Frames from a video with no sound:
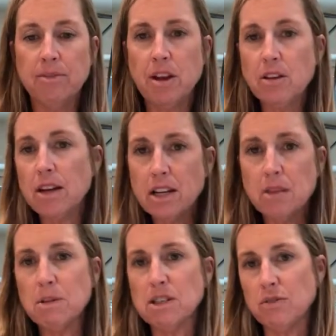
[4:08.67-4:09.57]
they're not
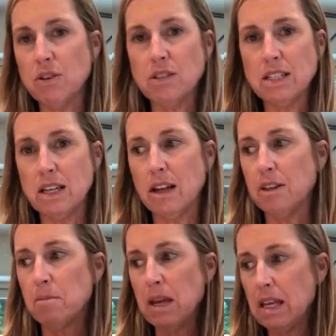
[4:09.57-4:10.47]
going to be as focused in
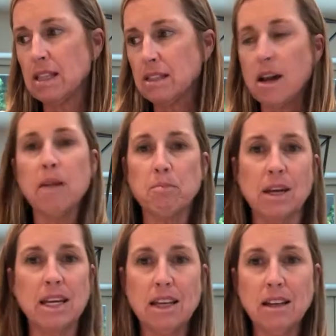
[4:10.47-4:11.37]
on the pens not
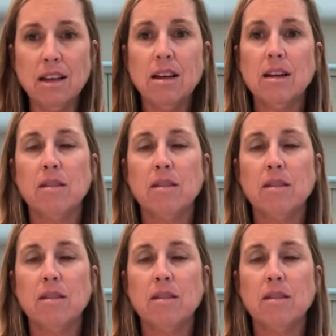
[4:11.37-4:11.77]
breaking,